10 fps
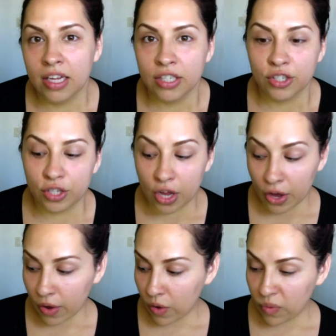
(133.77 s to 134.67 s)

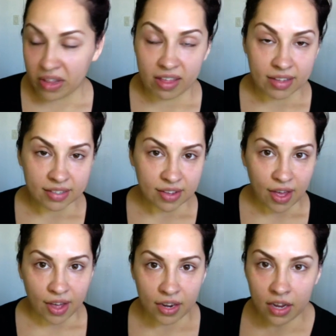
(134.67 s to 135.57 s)
So, with that
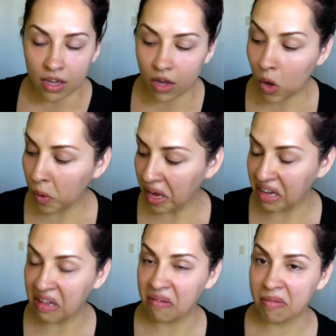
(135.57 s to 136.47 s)
said, oh wait,
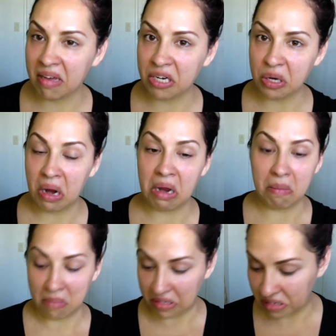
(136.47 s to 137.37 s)
let me make sure I
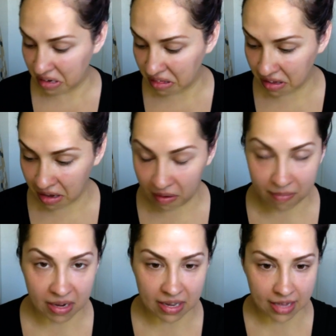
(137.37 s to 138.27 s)
didn't miss anything. I don't have
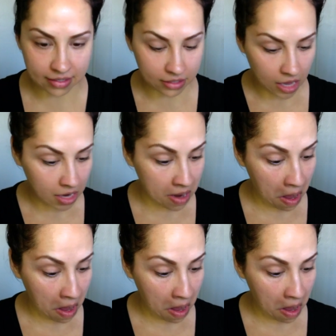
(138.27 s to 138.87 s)
my glasses on.